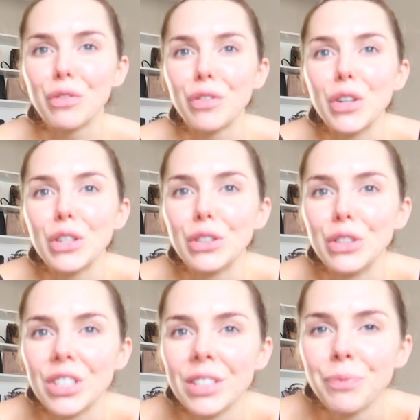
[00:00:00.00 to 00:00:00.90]
Javona
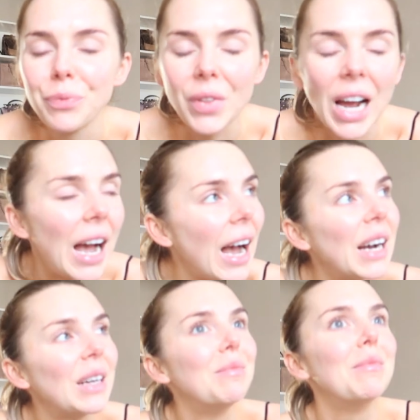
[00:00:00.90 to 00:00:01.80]
London.
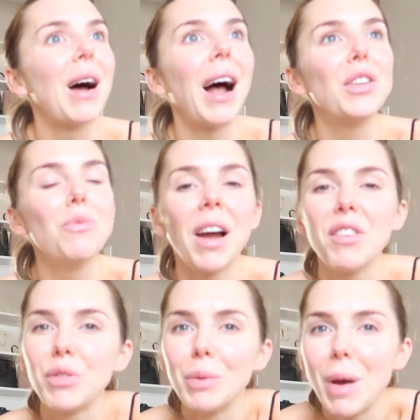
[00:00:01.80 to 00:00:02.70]
You
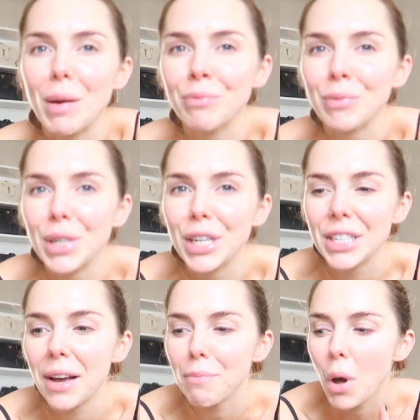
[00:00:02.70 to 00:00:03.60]
might have
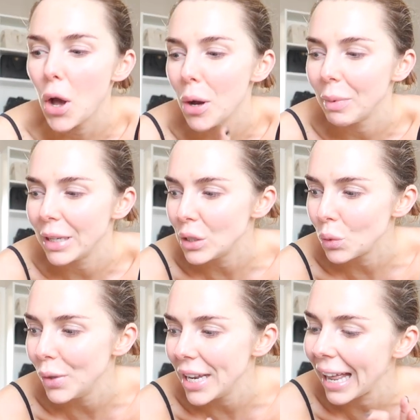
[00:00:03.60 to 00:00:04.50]
remembered a purpley
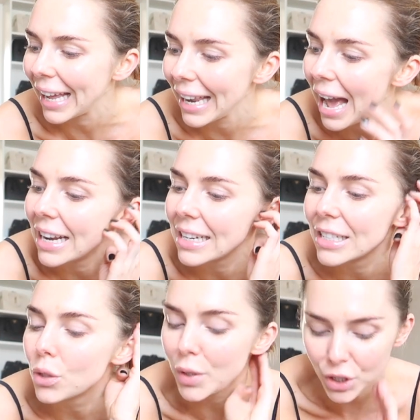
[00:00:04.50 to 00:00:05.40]
tweed, like a
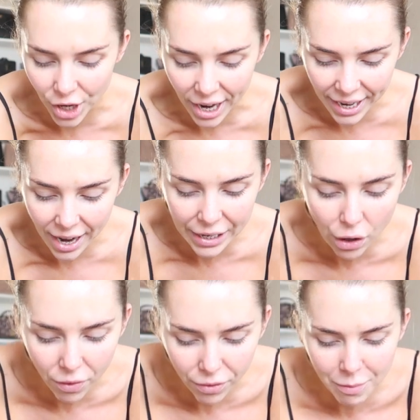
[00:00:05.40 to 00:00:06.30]
lilac-y tweed jacket I
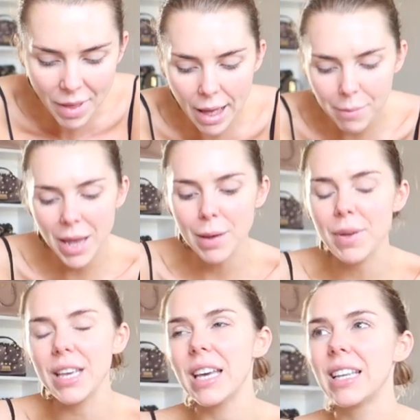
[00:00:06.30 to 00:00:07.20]
got from there,
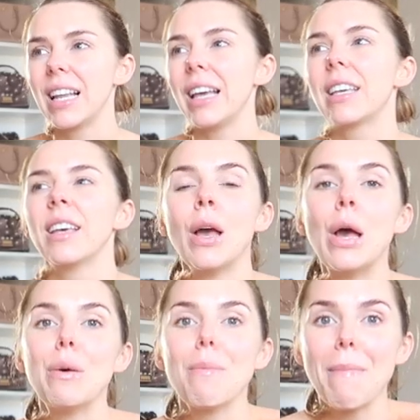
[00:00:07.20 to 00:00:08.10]
maybe in like
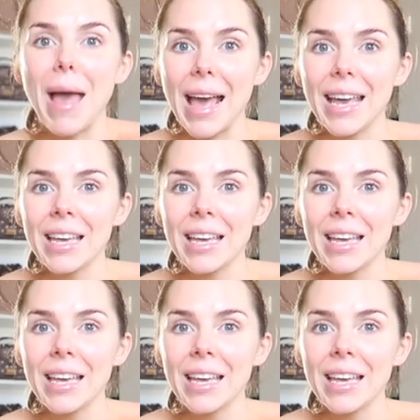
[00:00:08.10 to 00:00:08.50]
May.